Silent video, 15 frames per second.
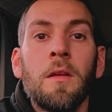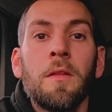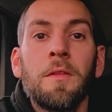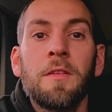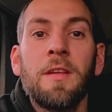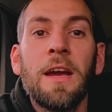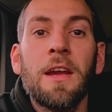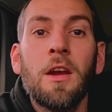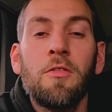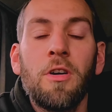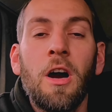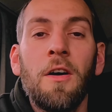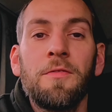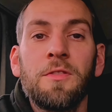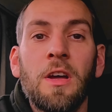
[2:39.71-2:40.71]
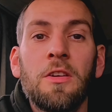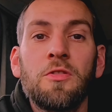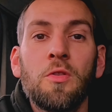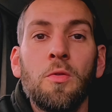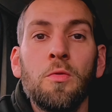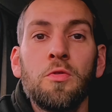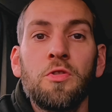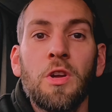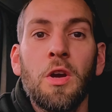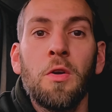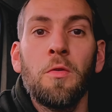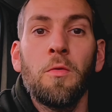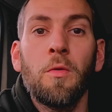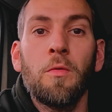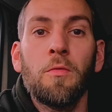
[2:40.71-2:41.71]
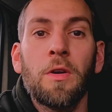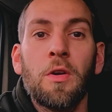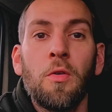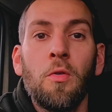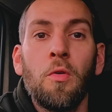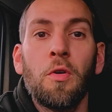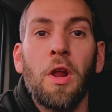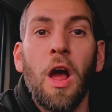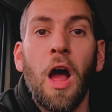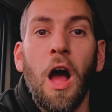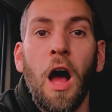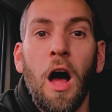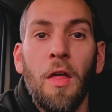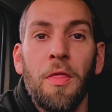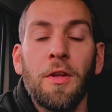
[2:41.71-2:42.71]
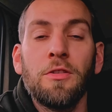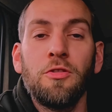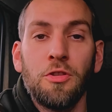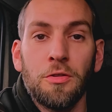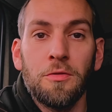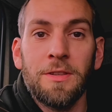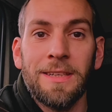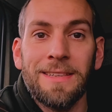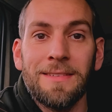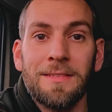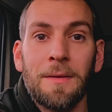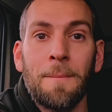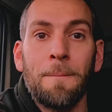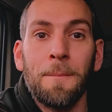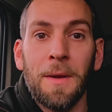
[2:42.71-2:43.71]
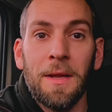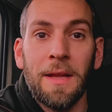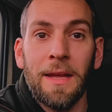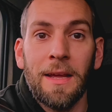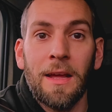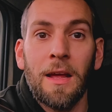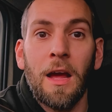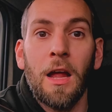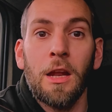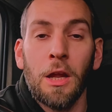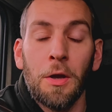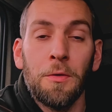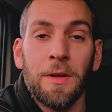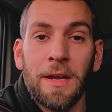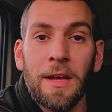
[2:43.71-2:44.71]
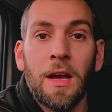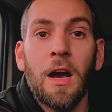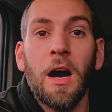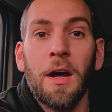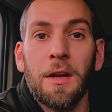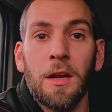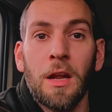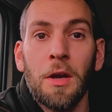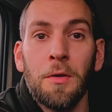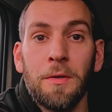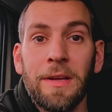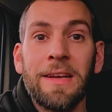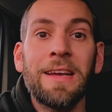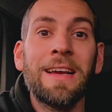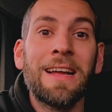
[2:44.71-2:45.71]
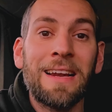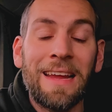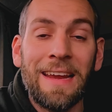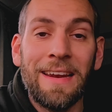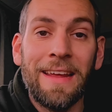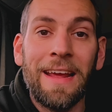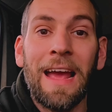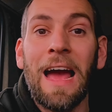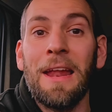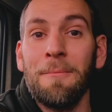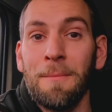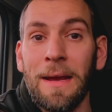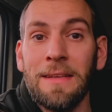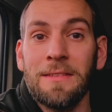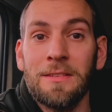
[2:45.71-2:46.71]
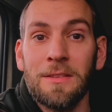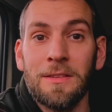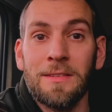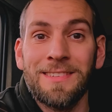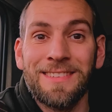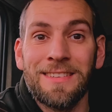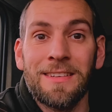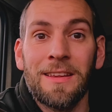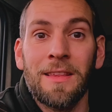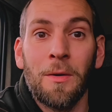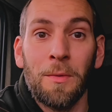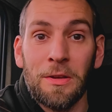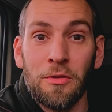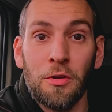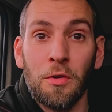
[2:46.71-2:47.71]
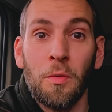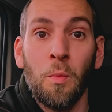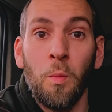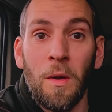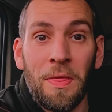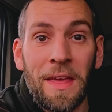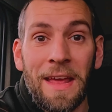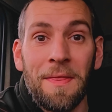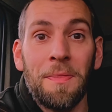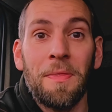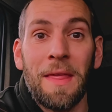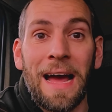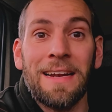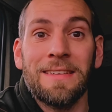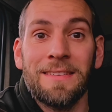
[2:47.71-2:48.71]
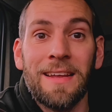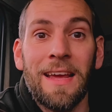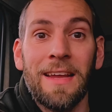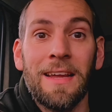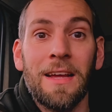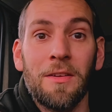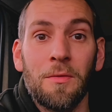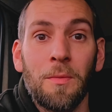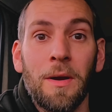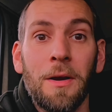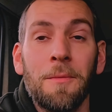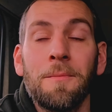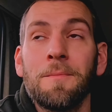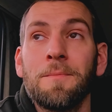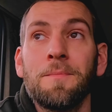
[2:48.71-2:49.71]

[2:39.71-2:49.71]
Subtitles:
The tachograph does also record other duties, meaning loading, unloading, cleaning and maintenance that we do within that day as well.